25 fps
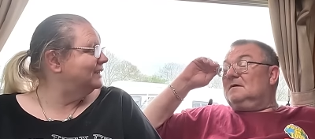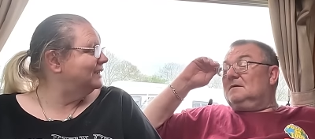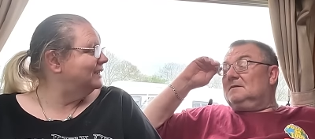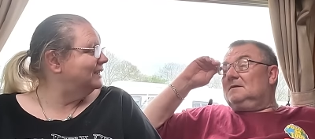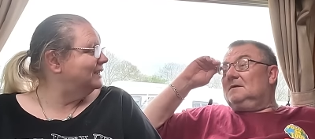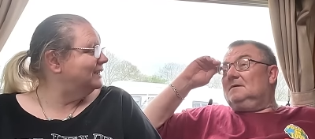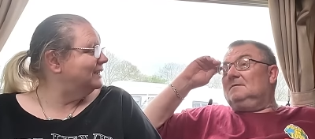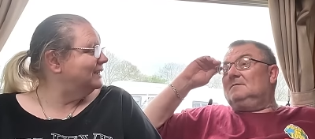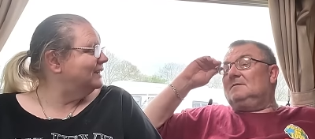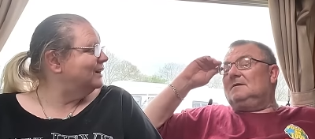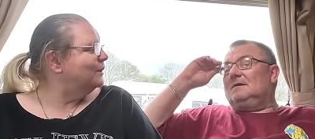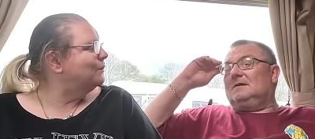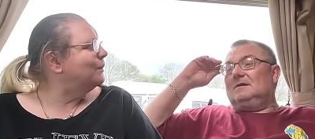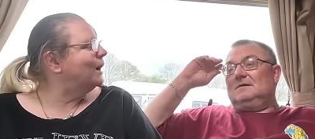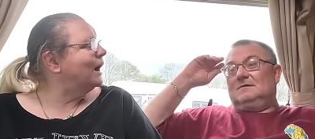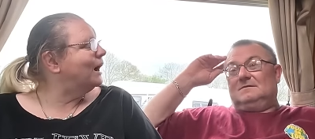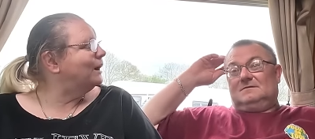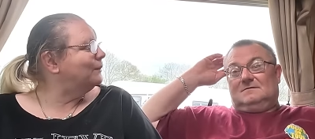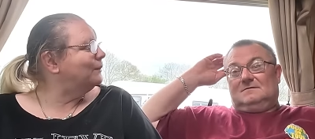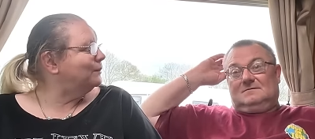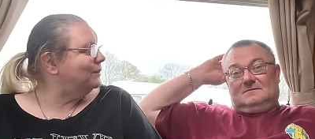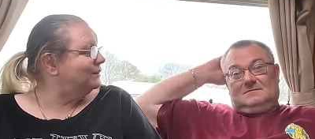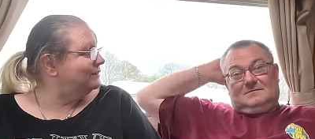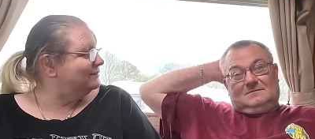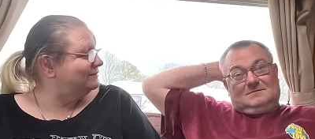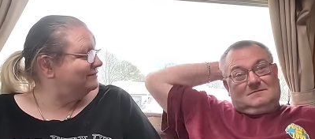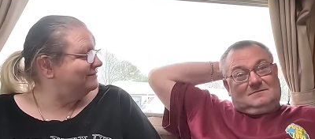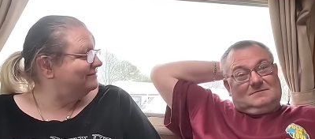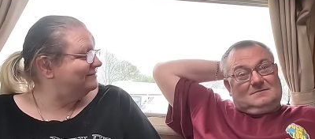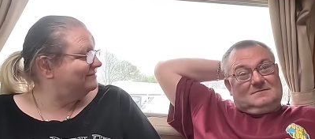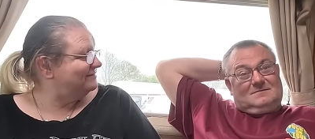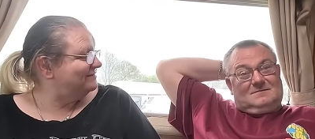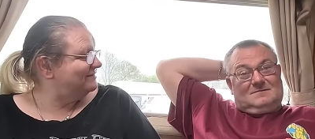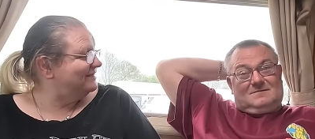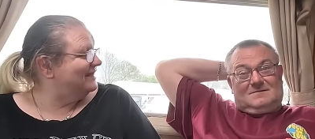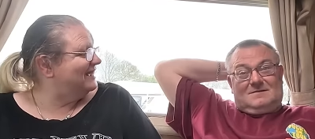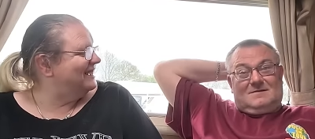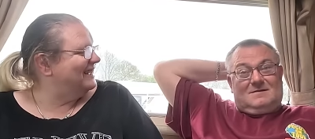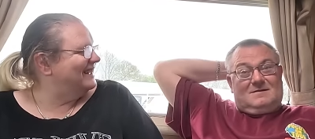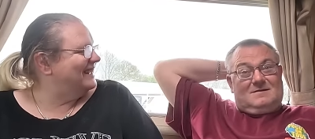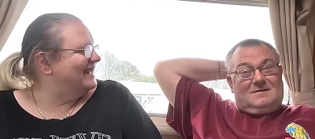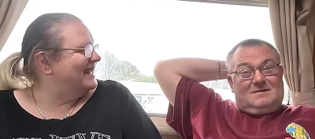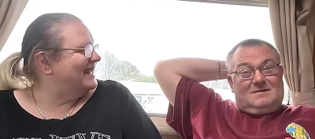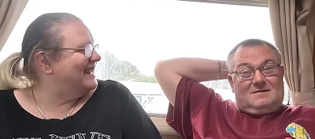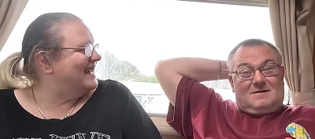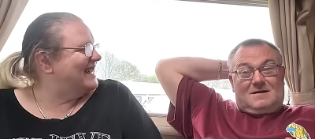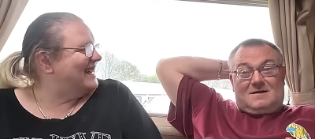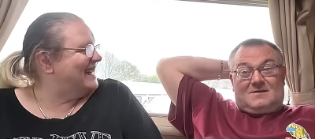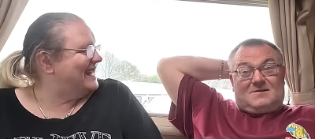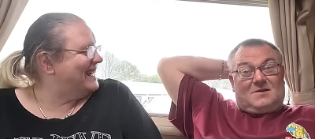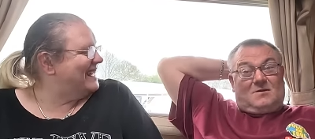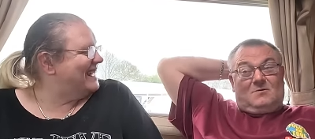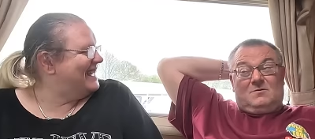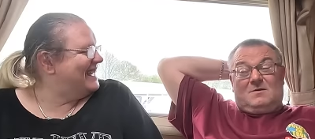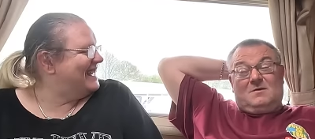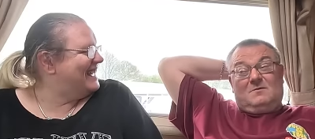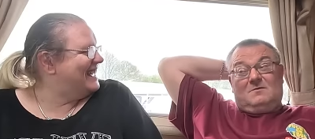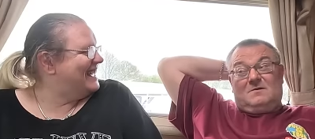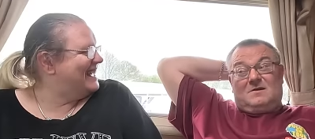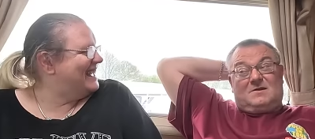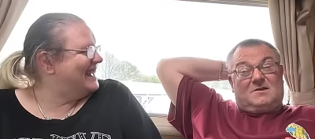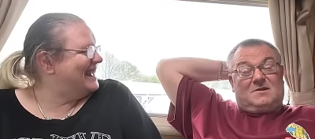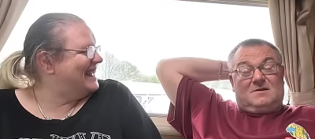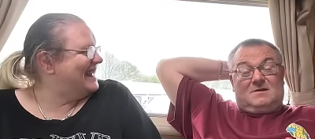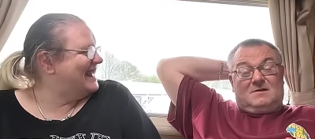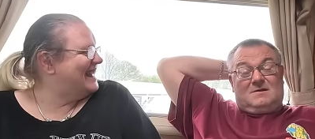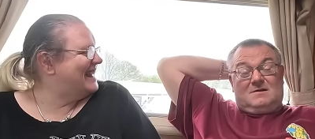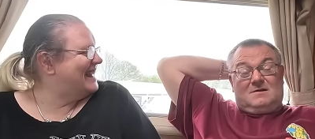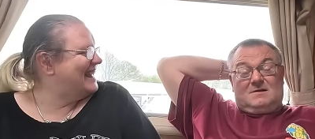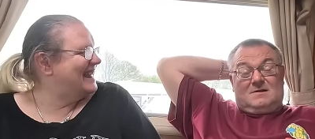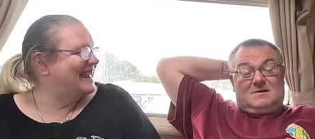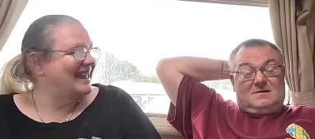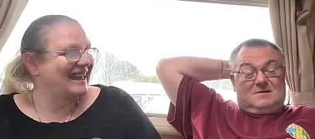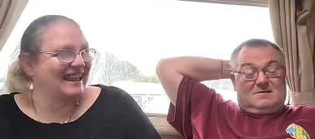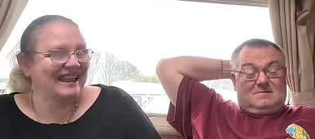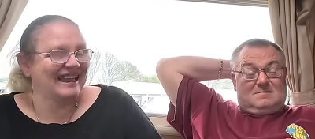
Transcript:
Speaker 1: Oh, did we? Wow. I told you it was shit there.